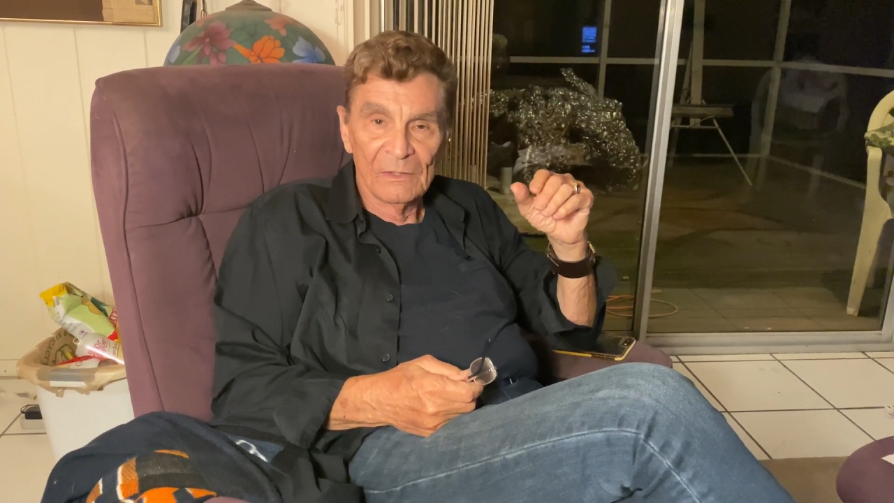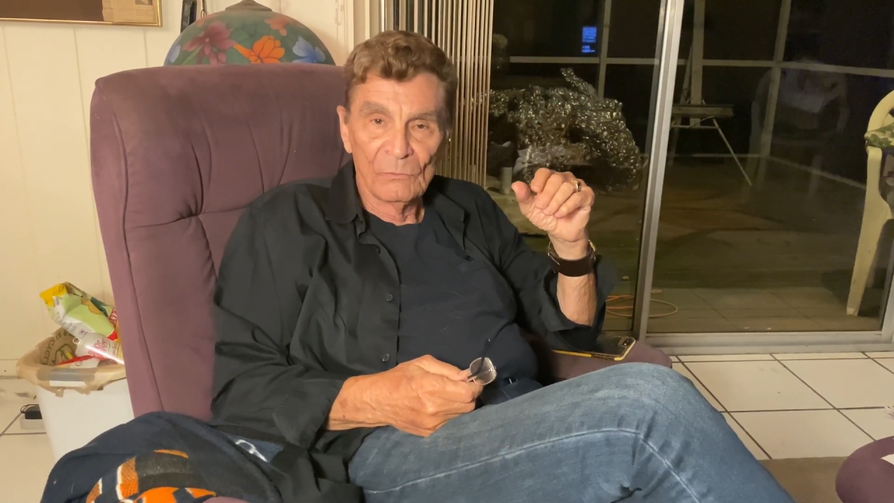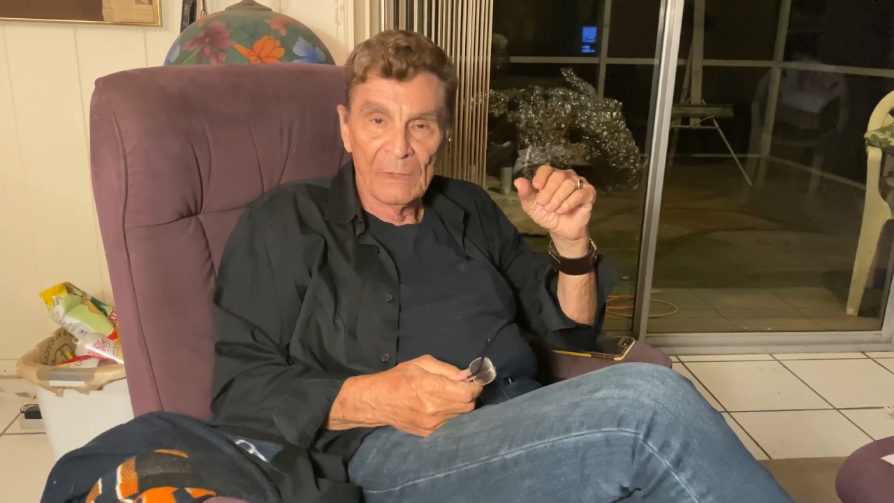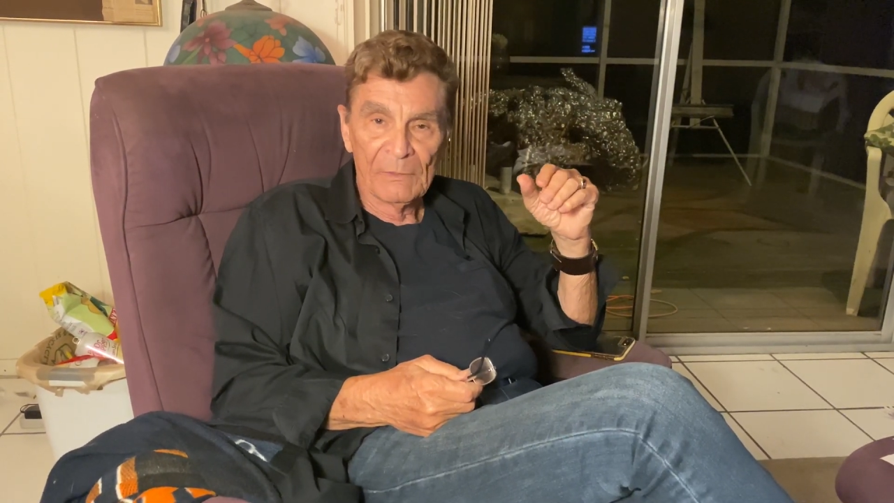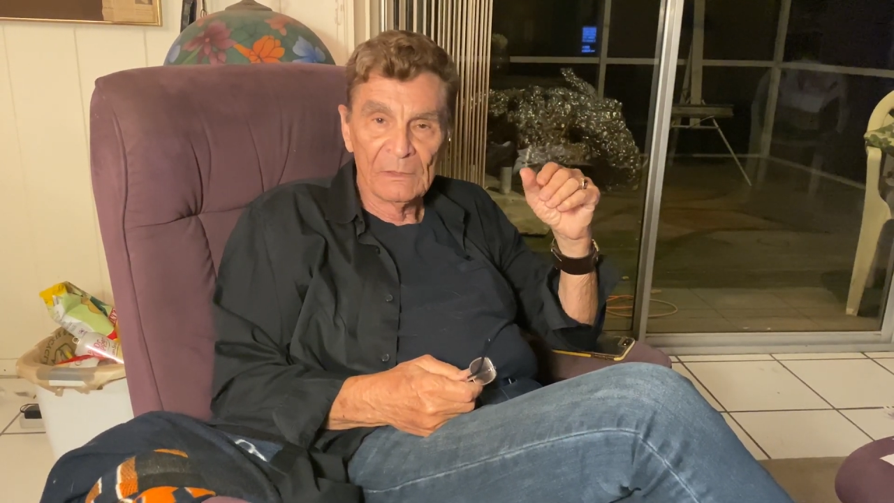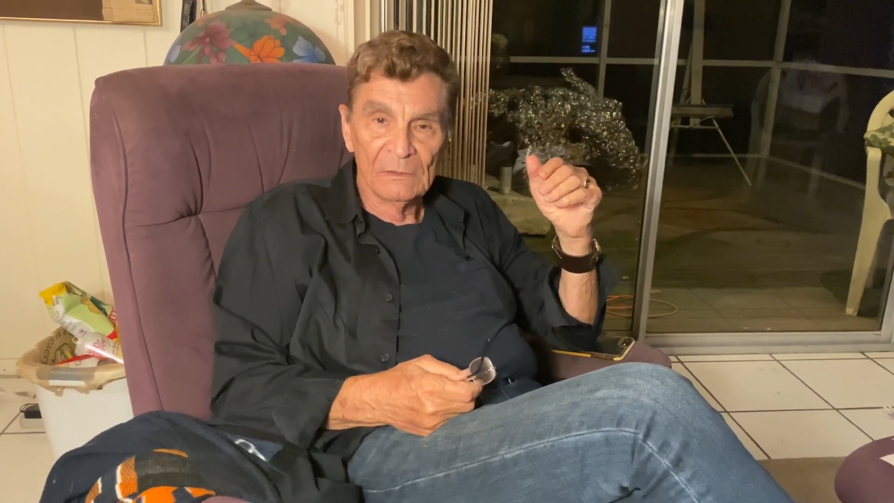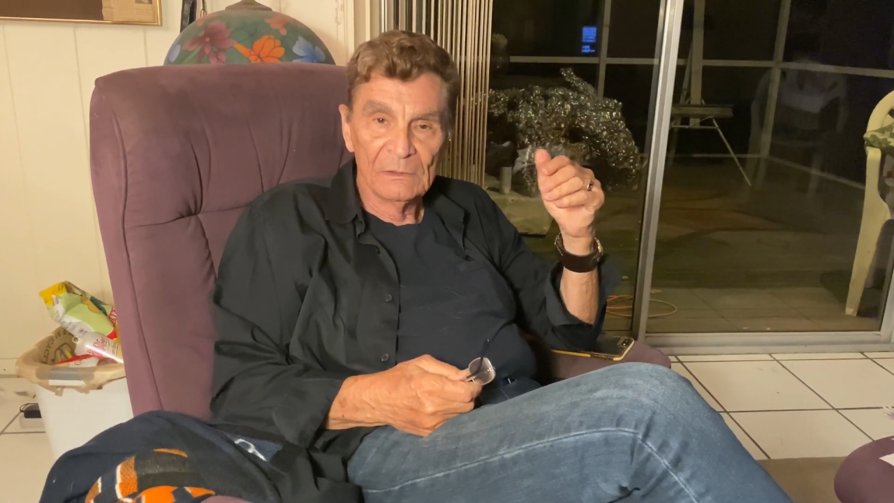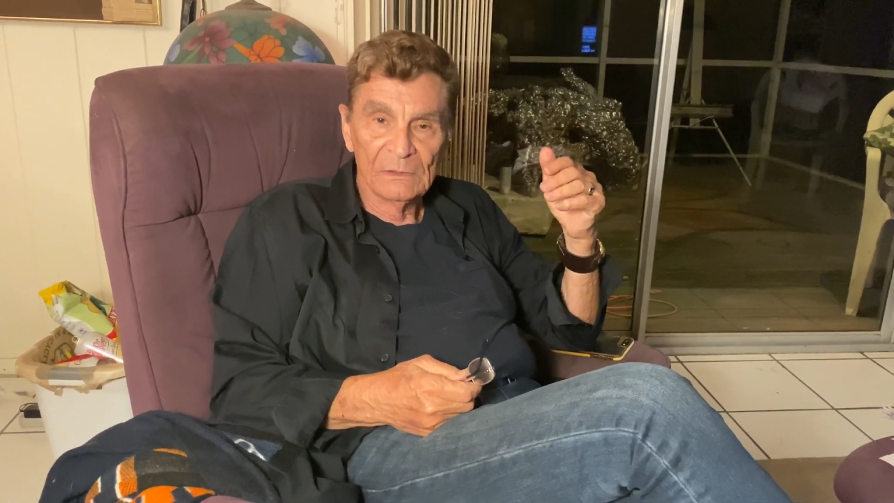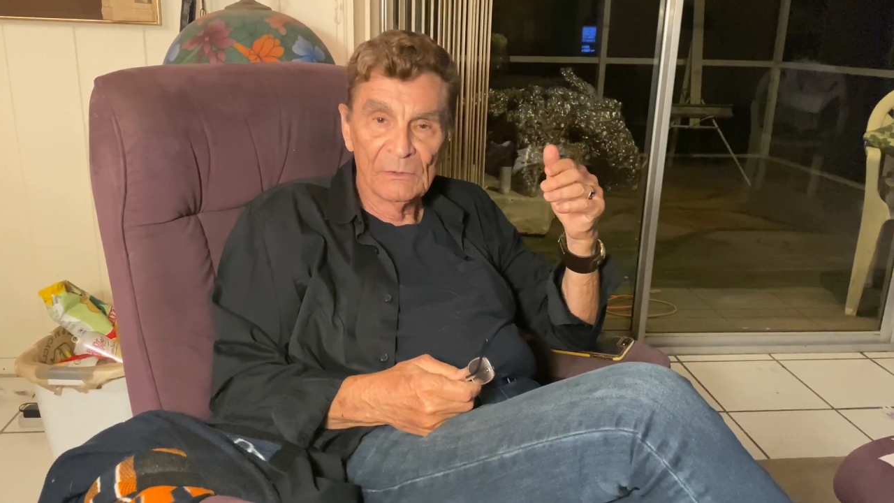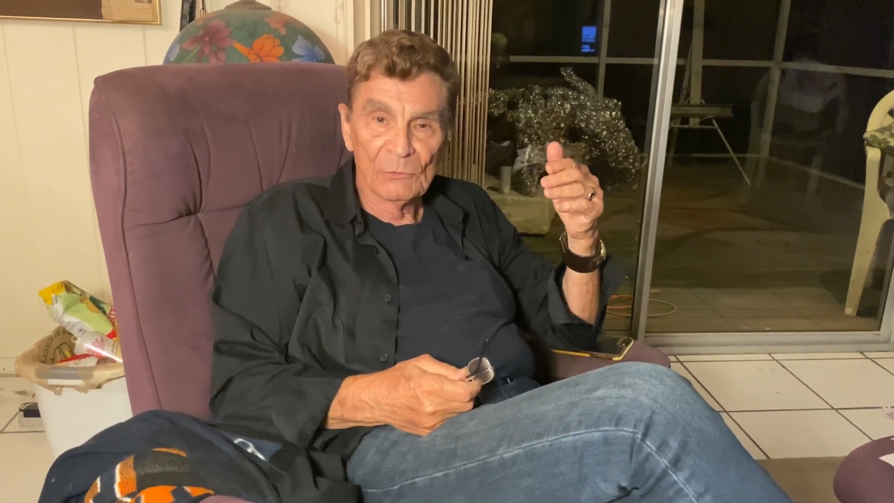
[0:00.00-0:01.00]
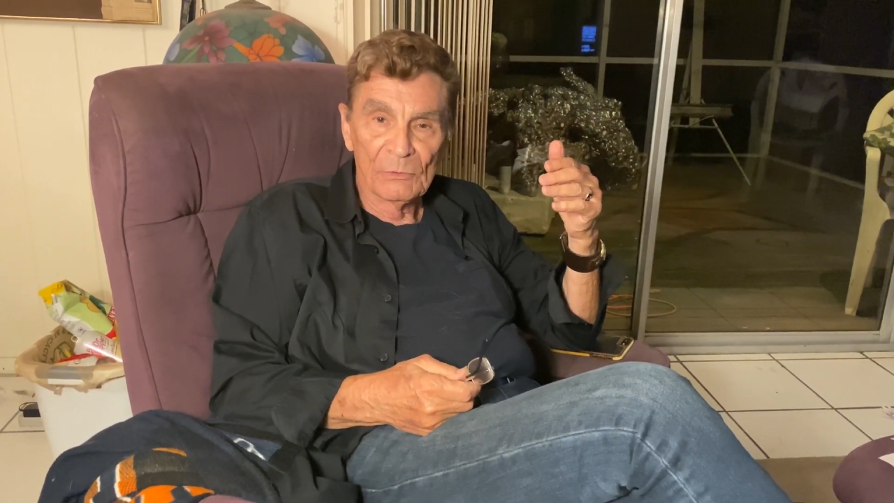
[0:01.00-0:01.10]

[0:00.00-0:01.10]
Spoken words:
Women that were